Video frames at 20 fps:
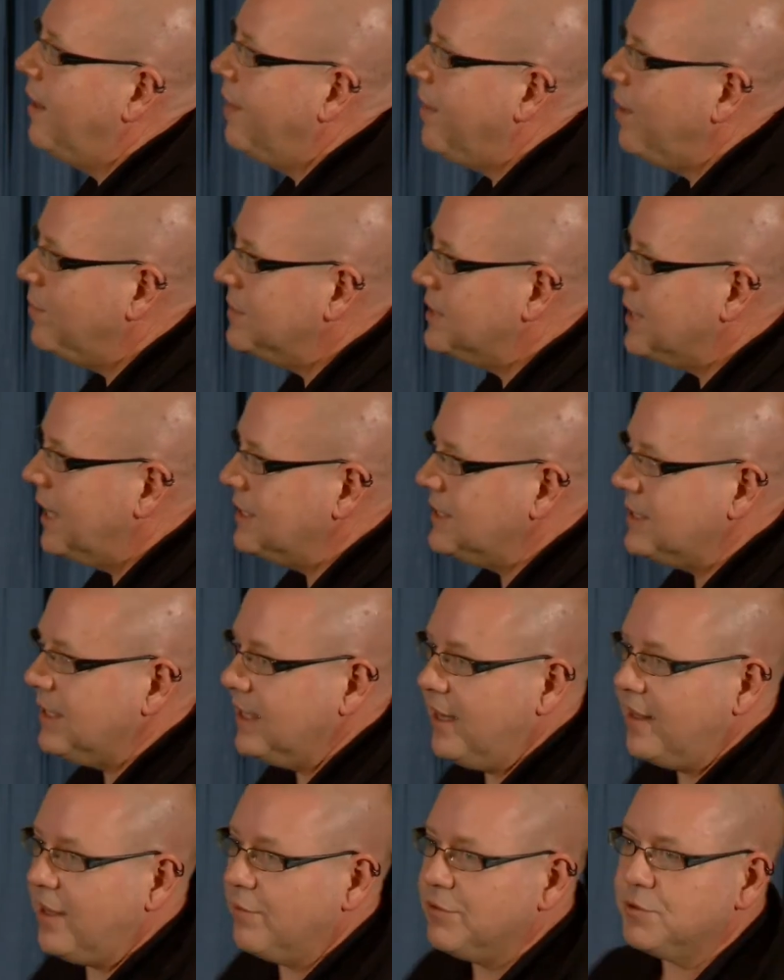that was
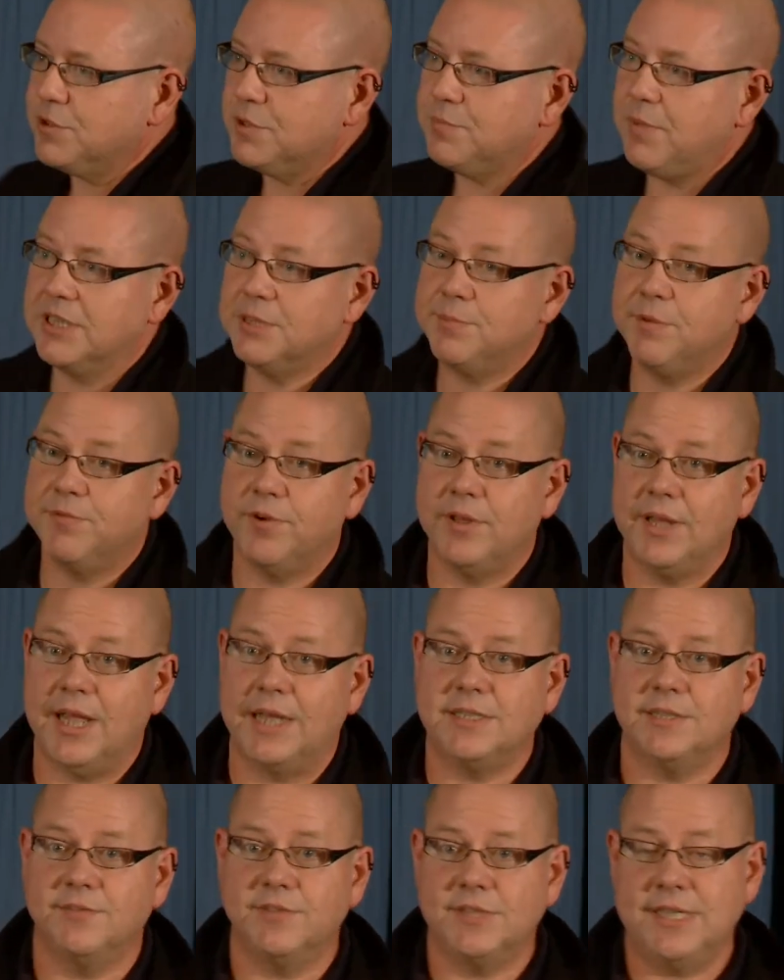isolated that was responsible for
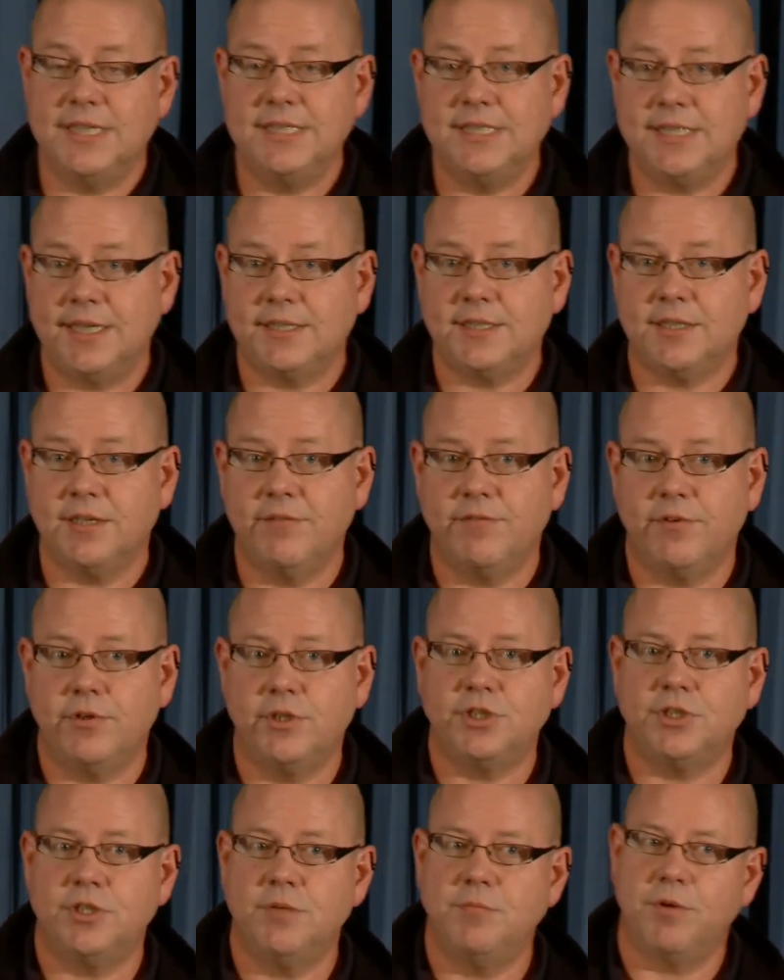lots of skin test
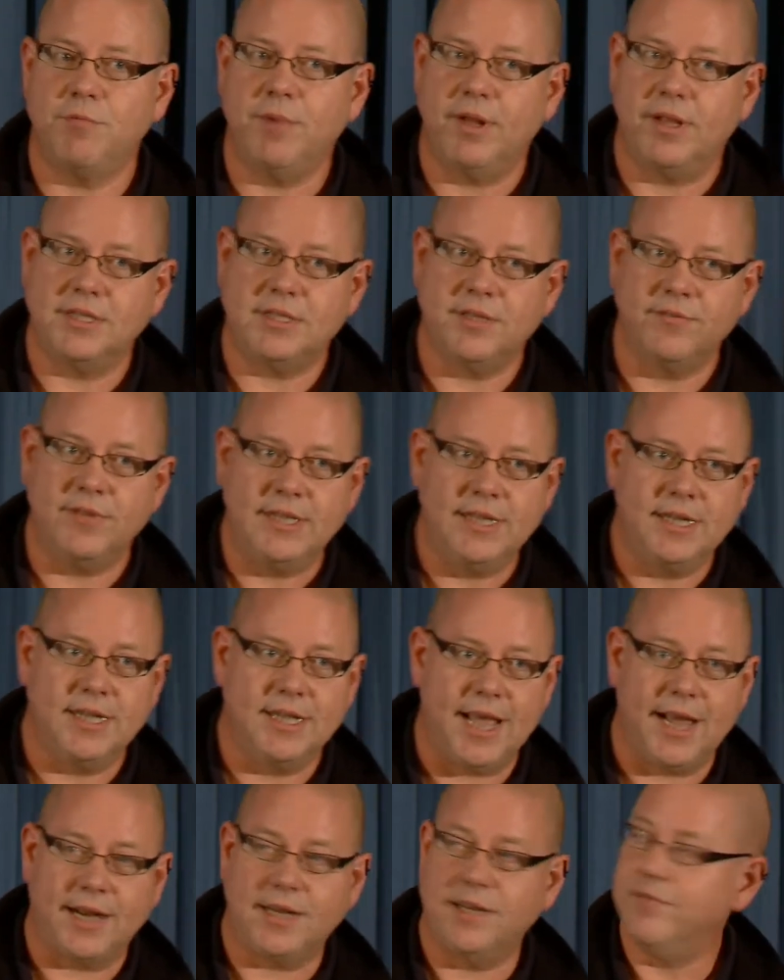conversion but relatively
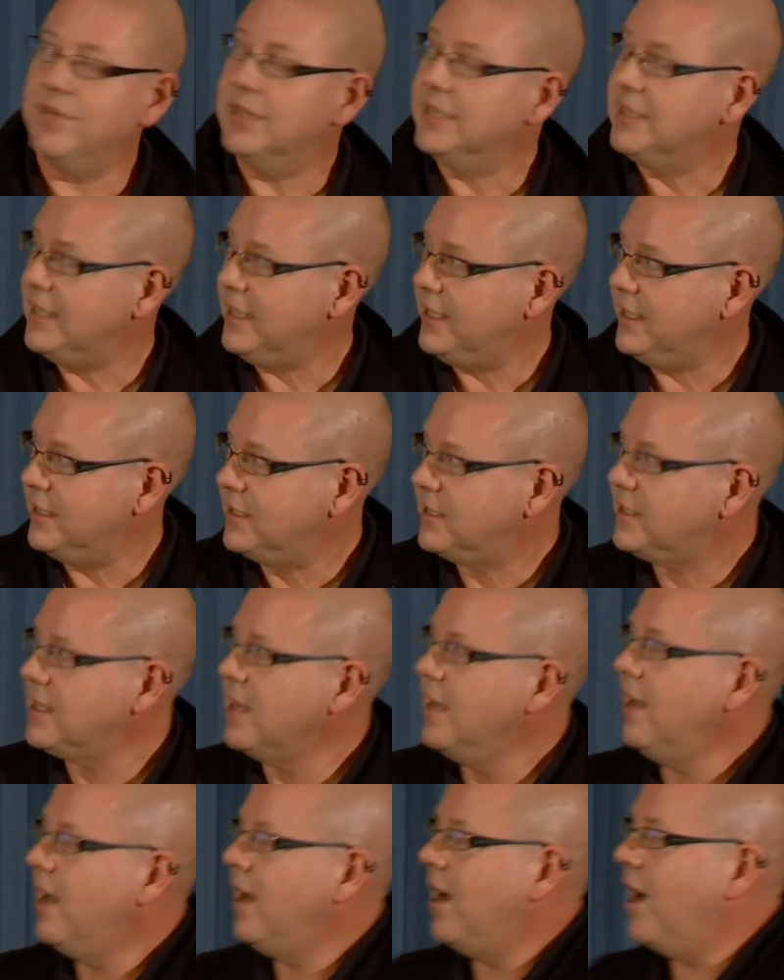little active disease,
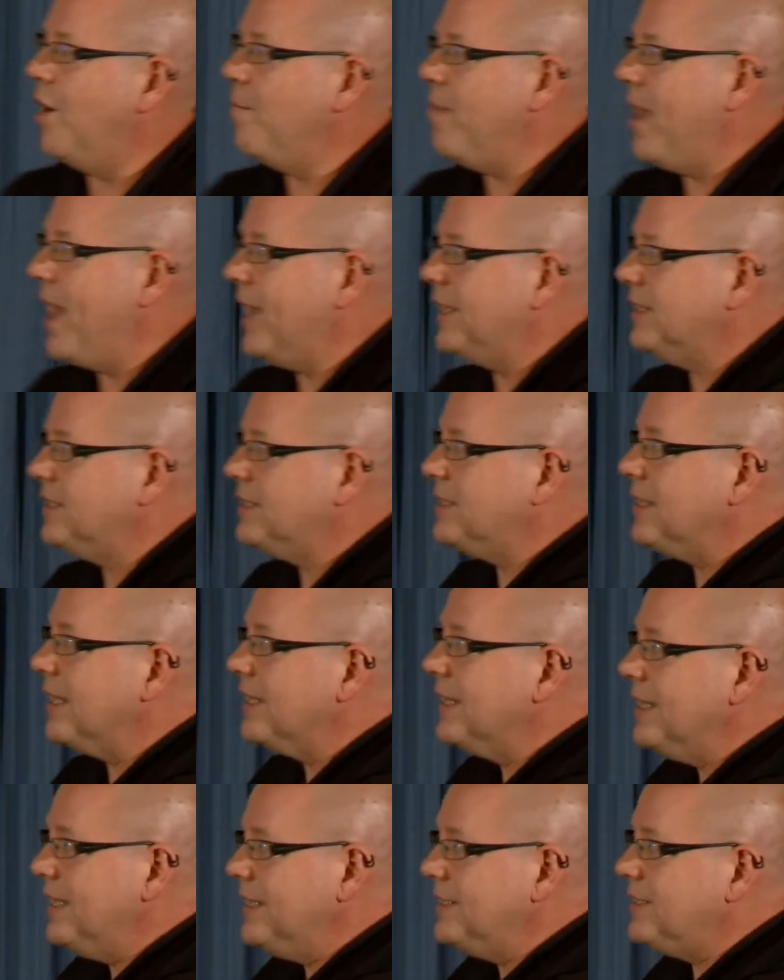has the
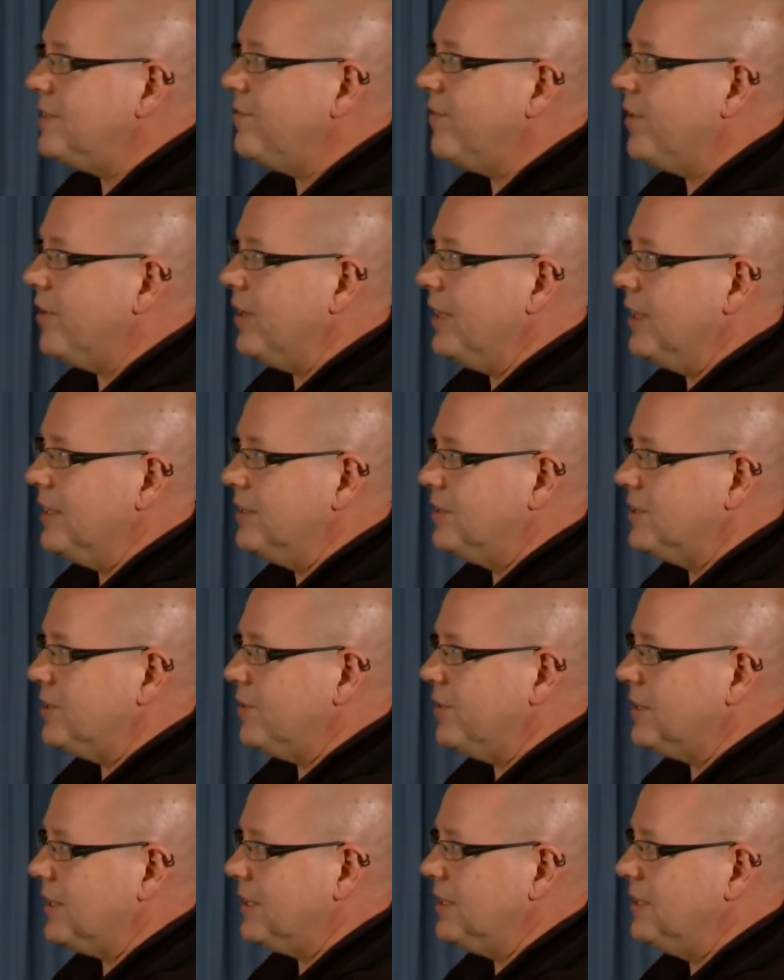least virulence, so
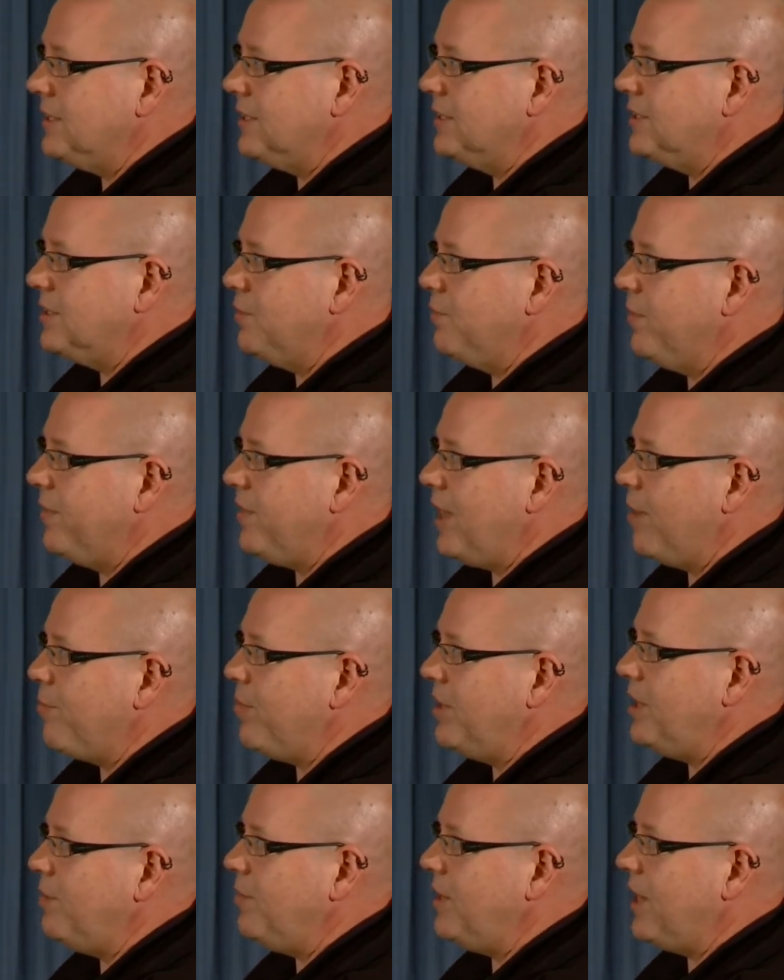it's consistent with the
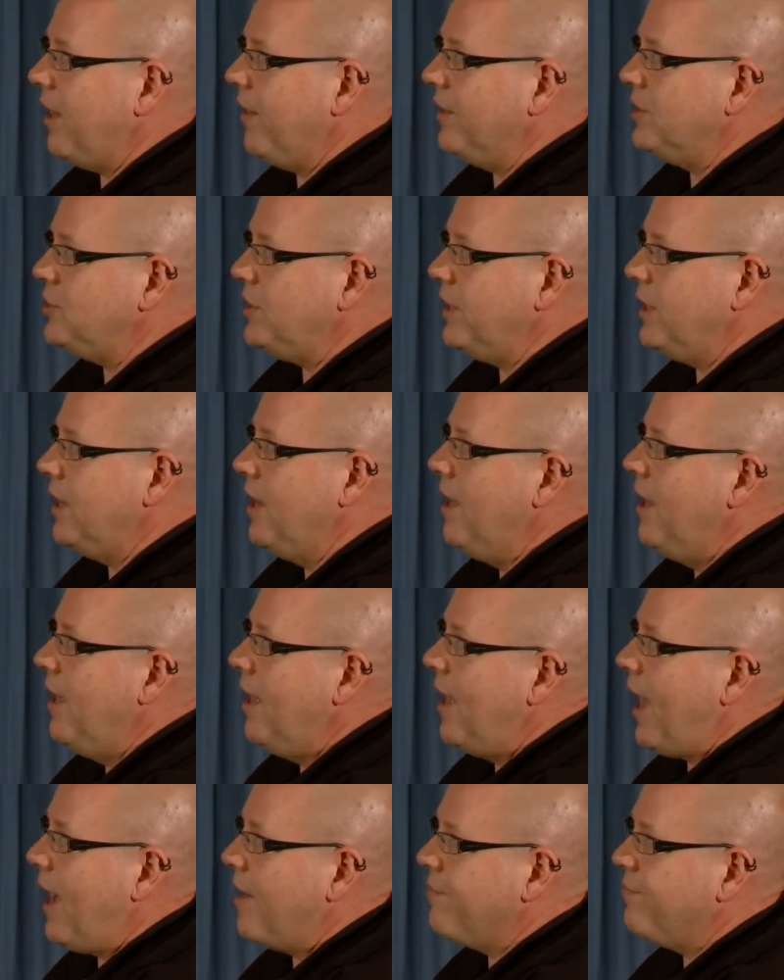epidemiology.
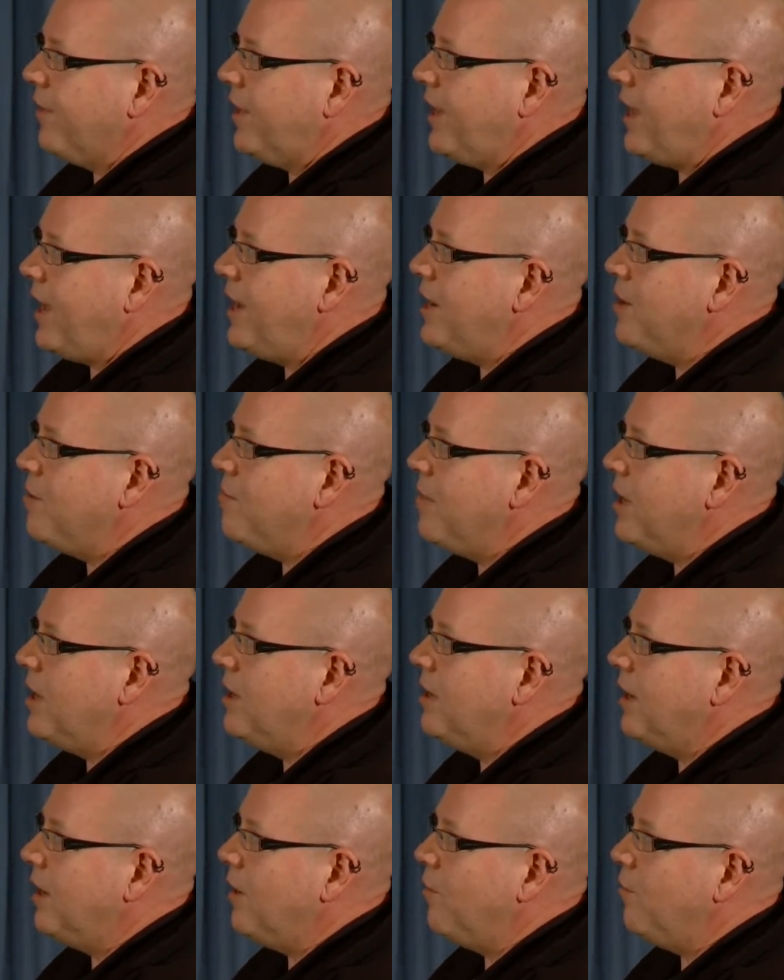Africanum,
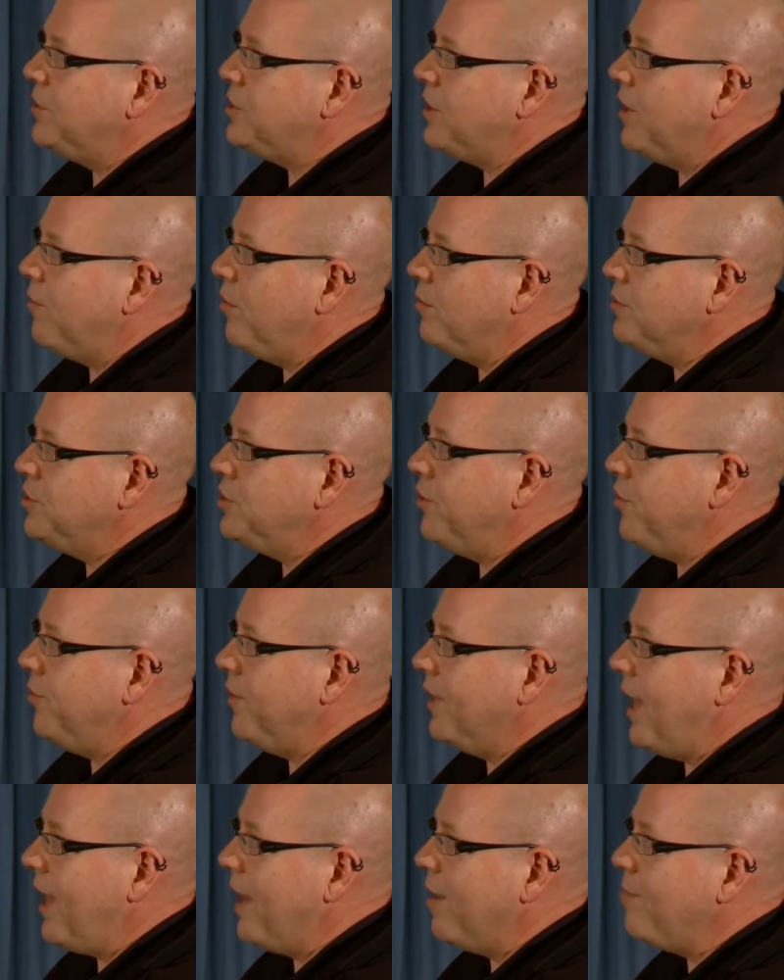which I won't show you a
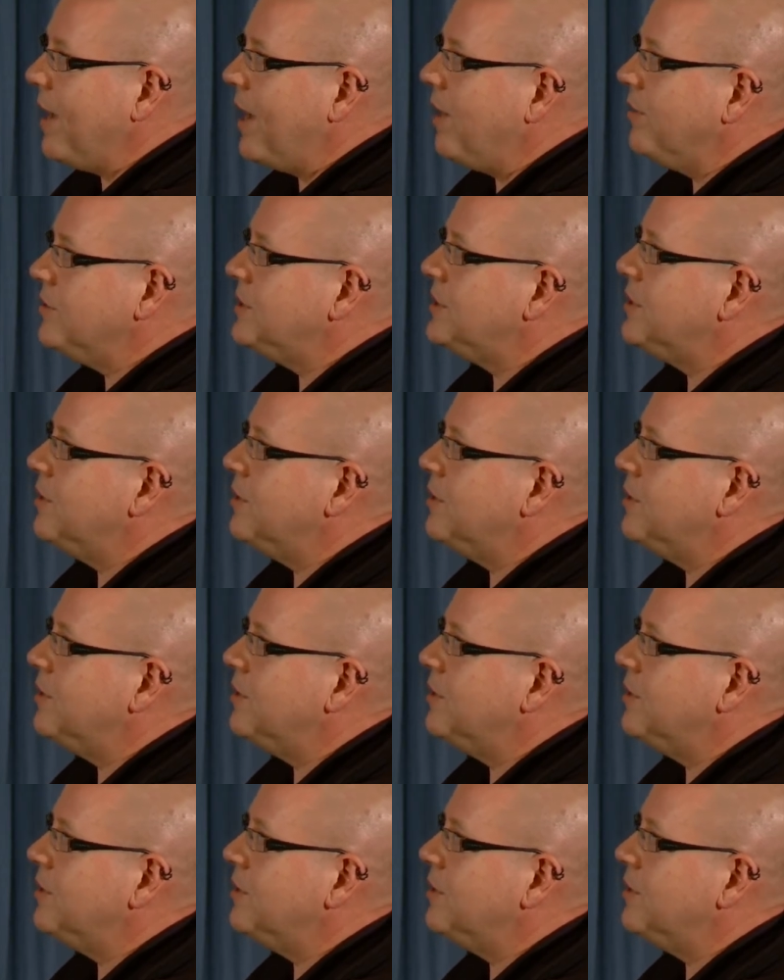lot about,